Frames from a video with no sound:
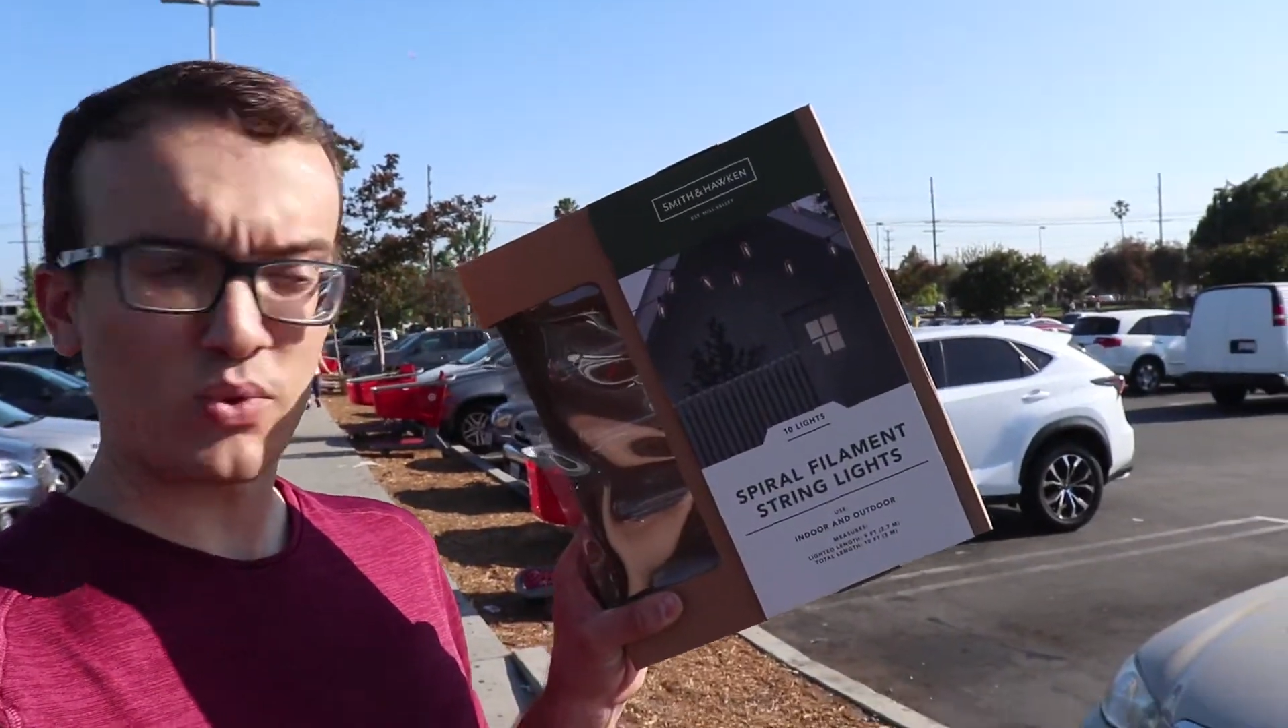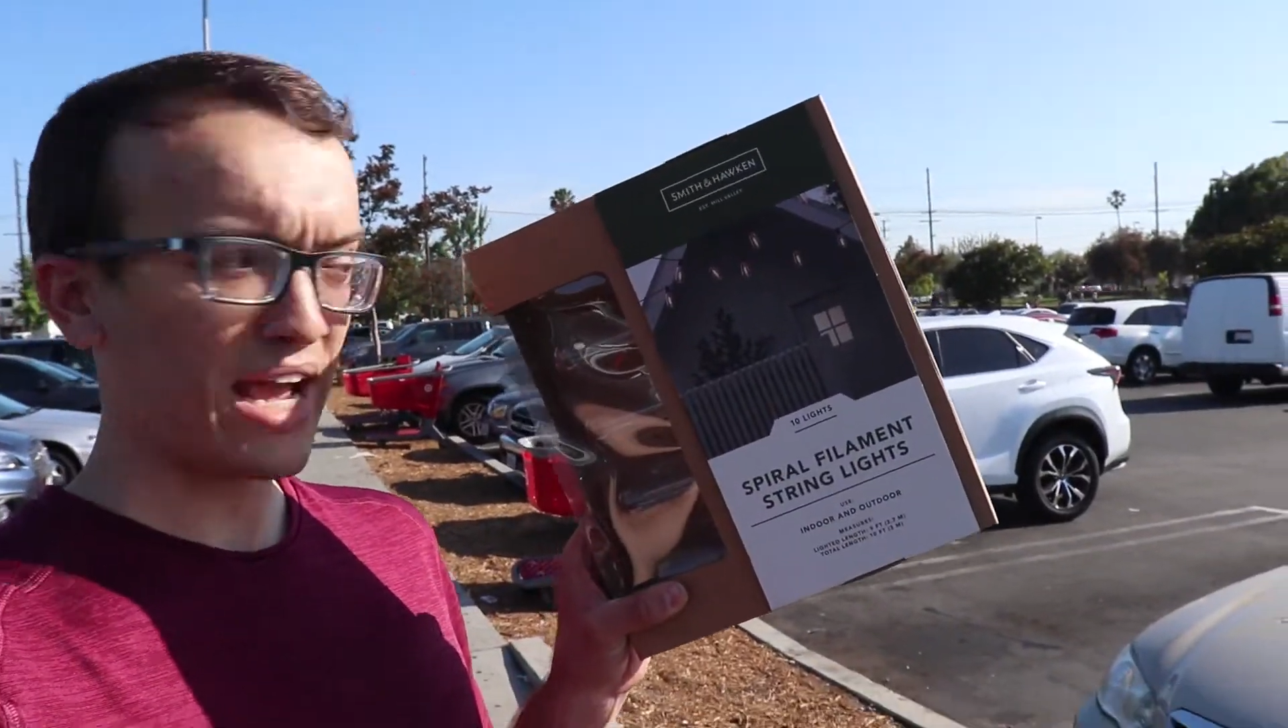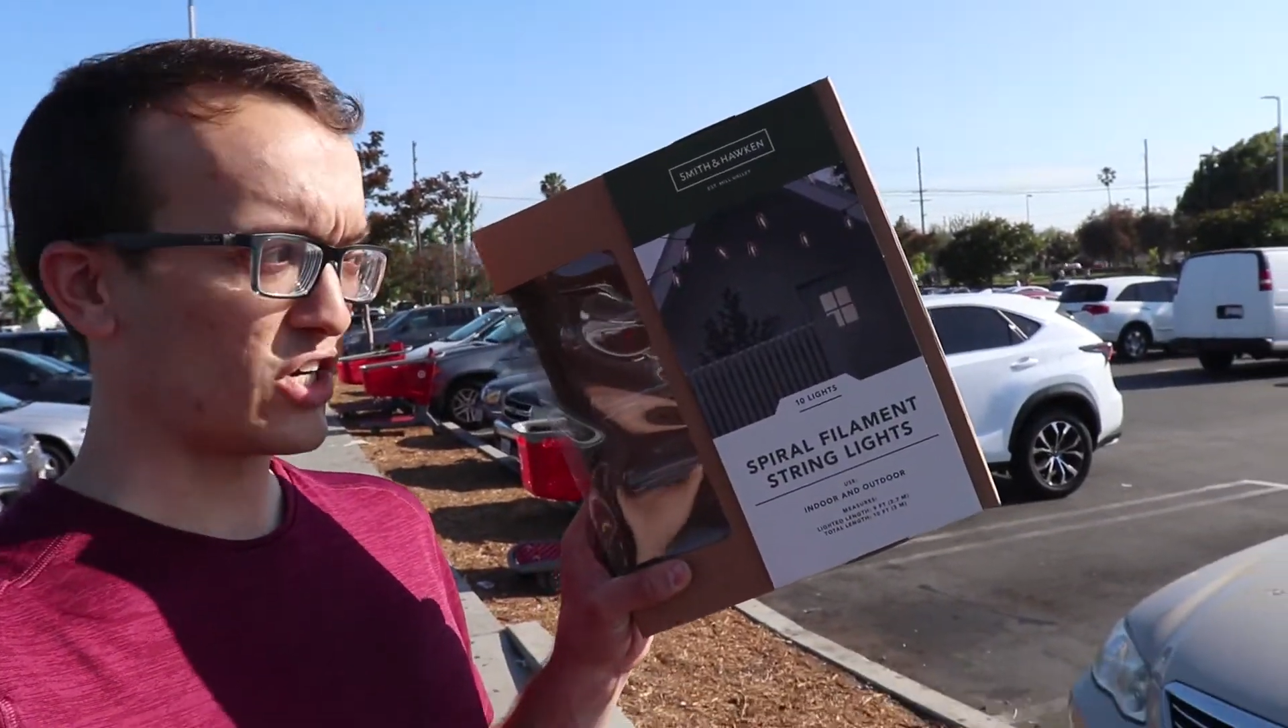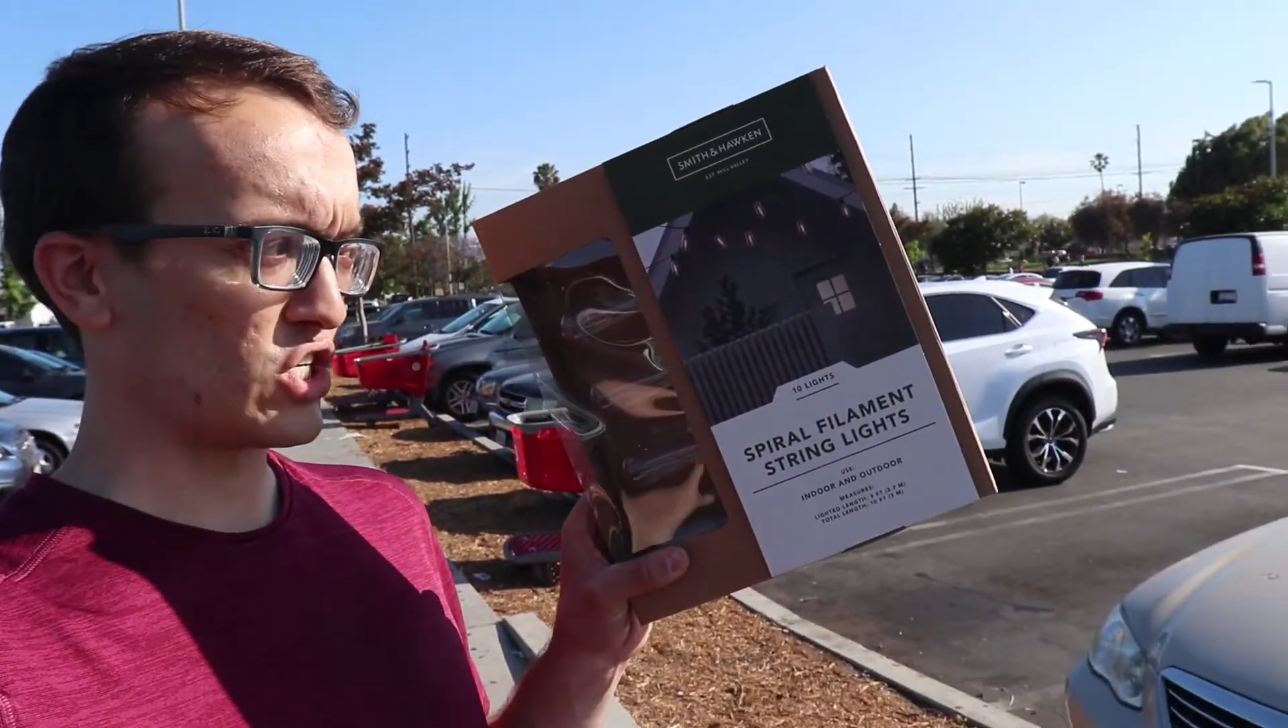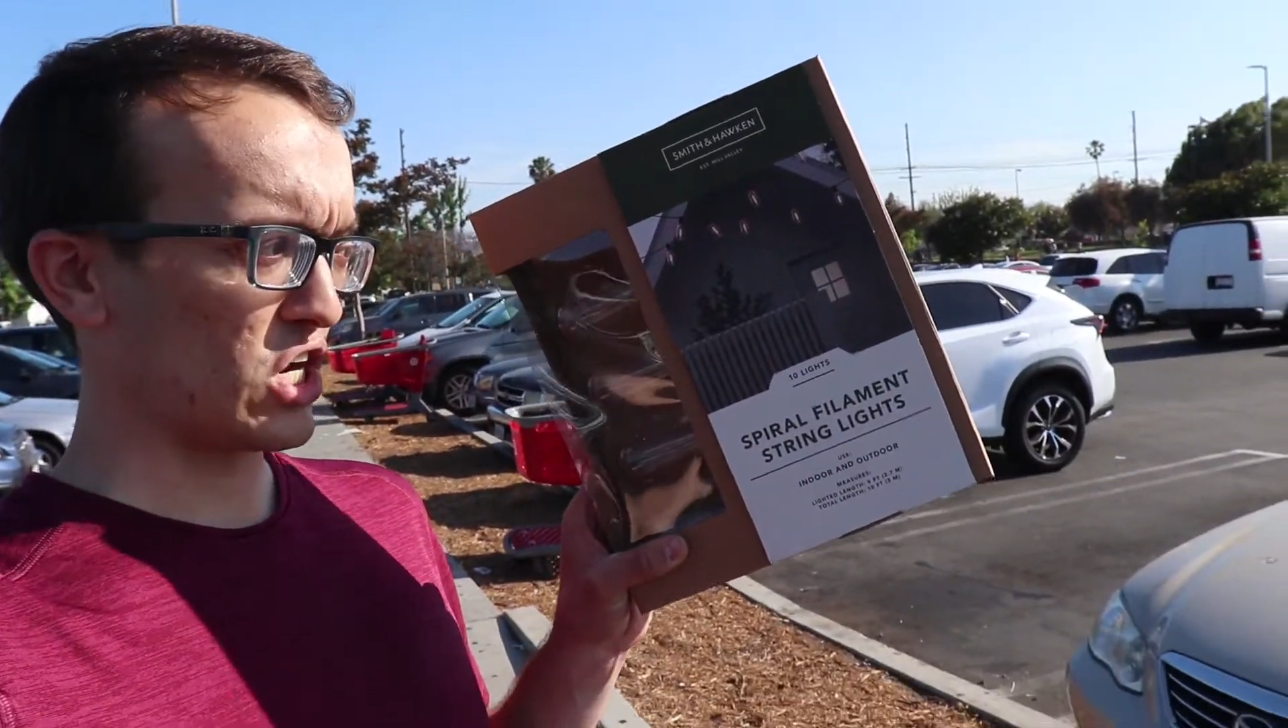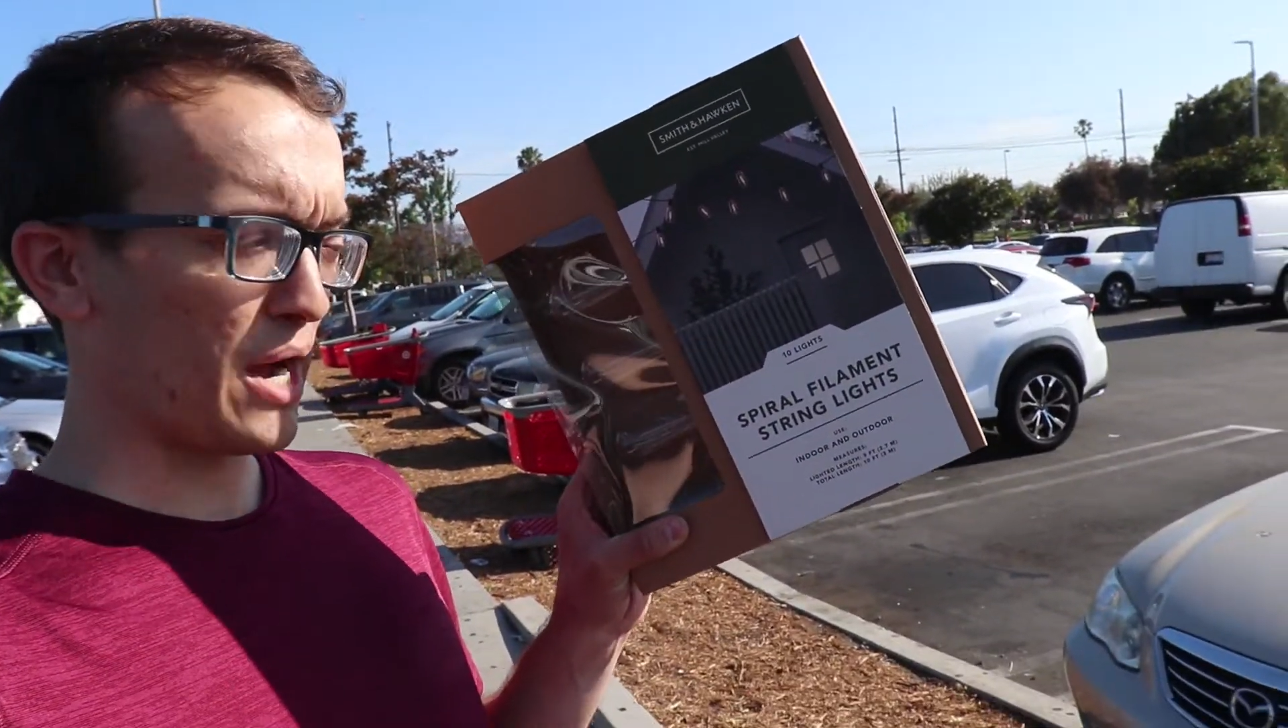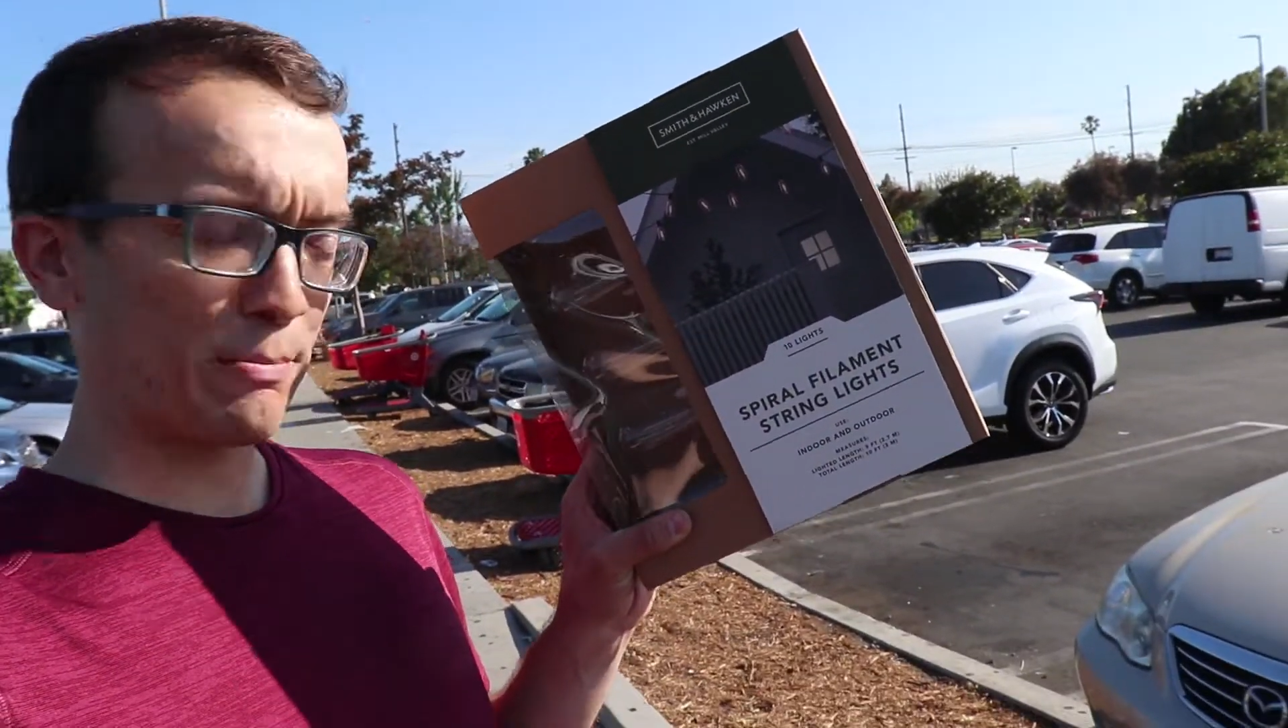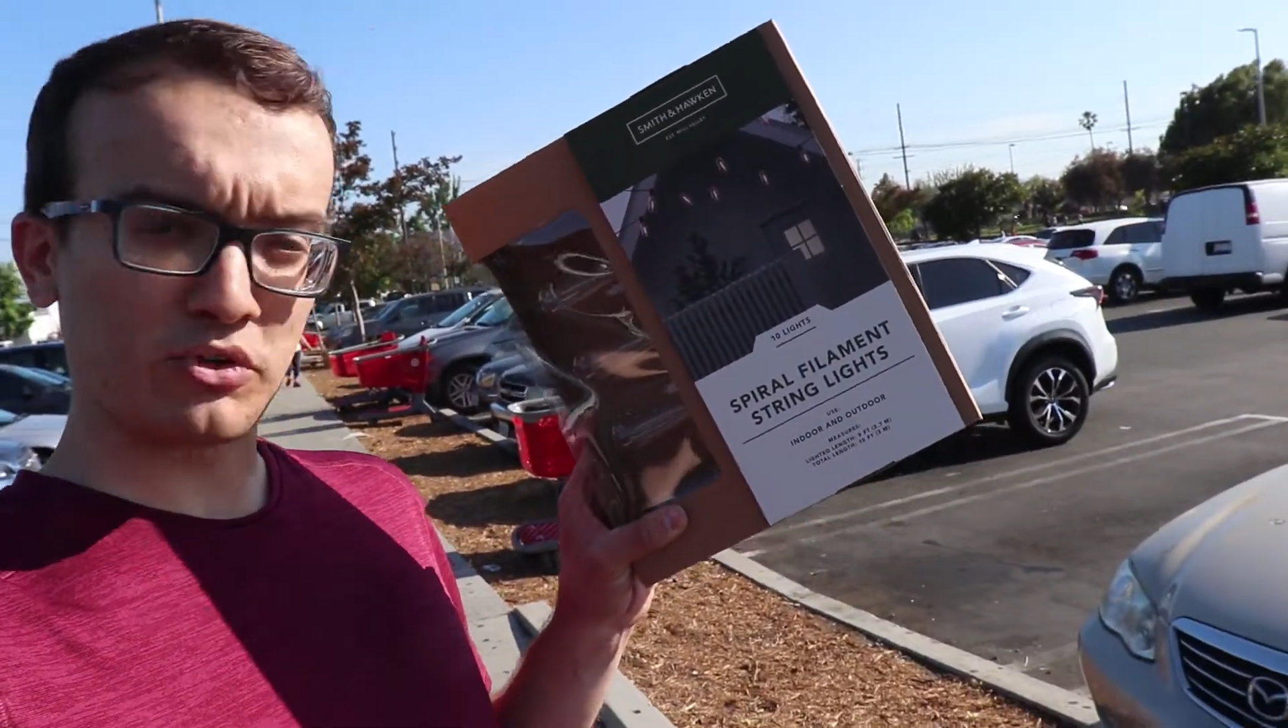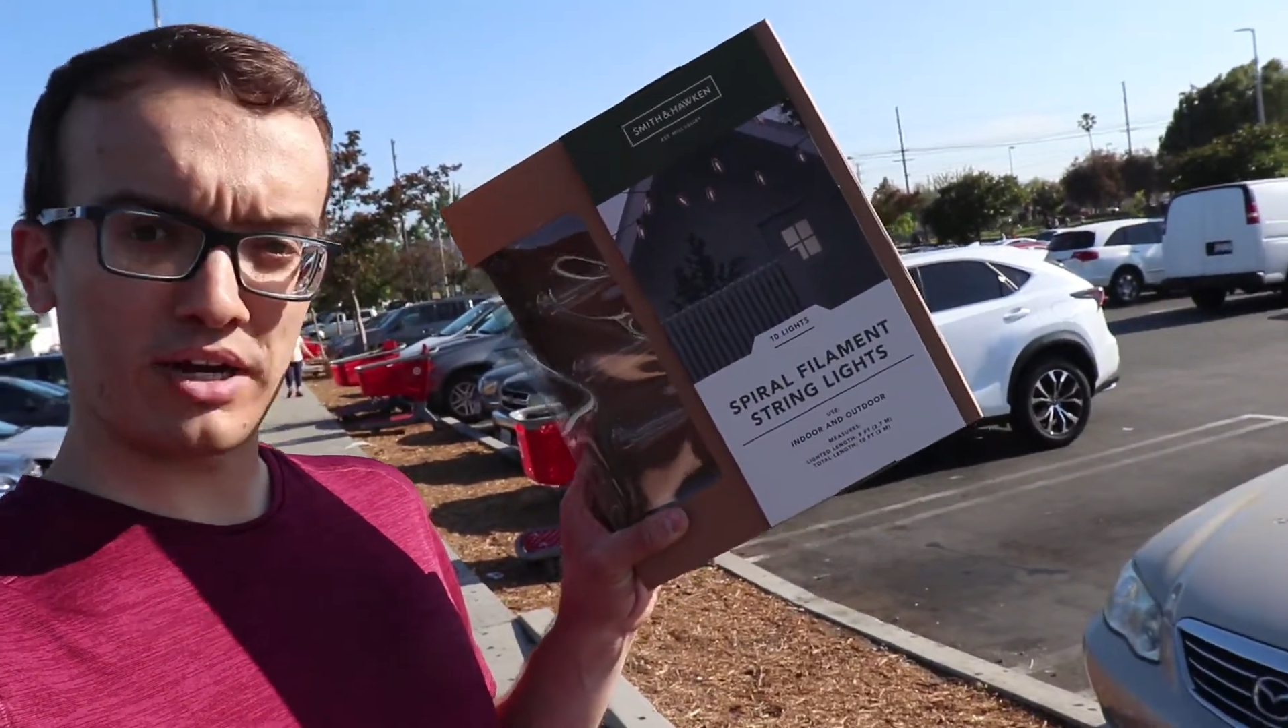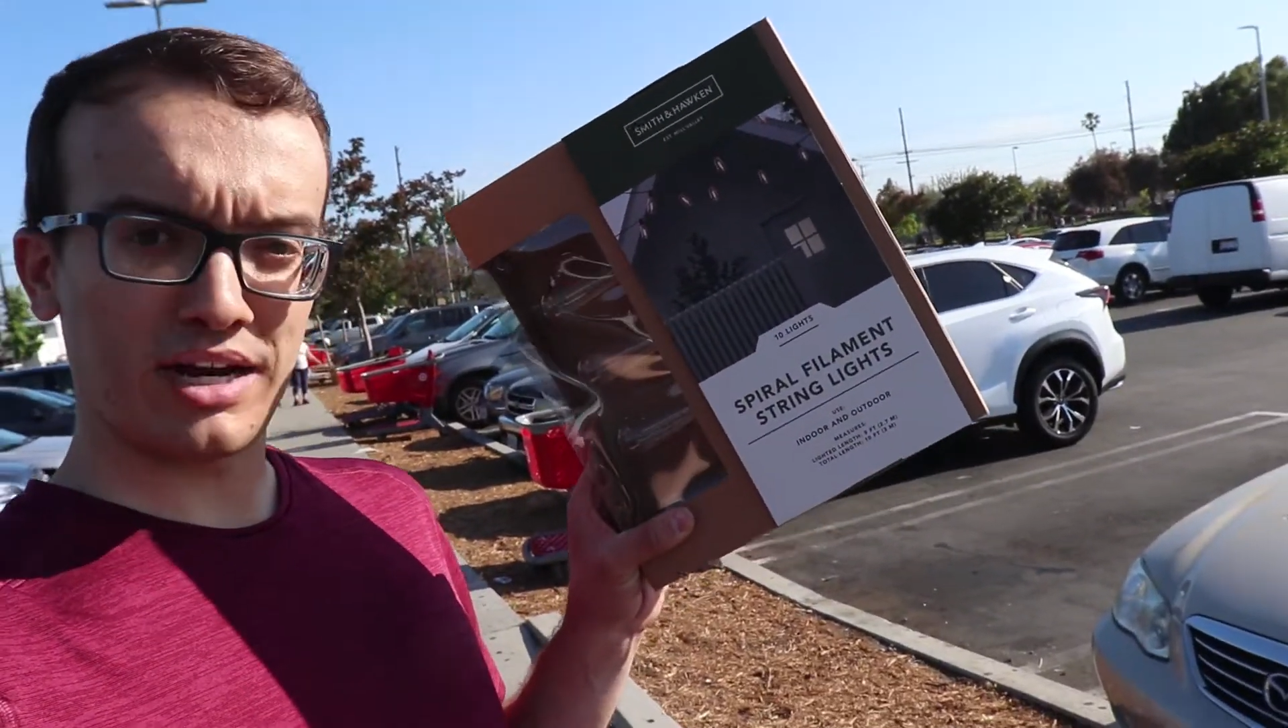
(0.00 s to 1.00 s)
We actually
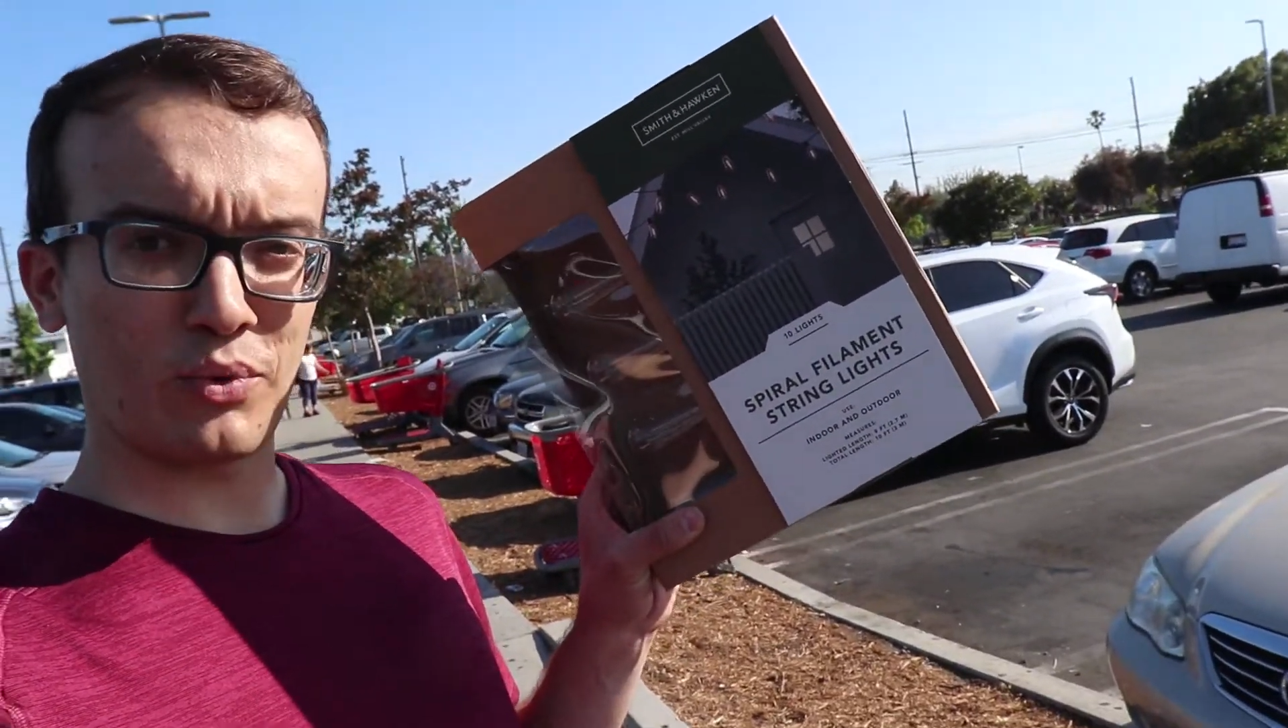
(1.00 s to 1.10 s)
upgraded.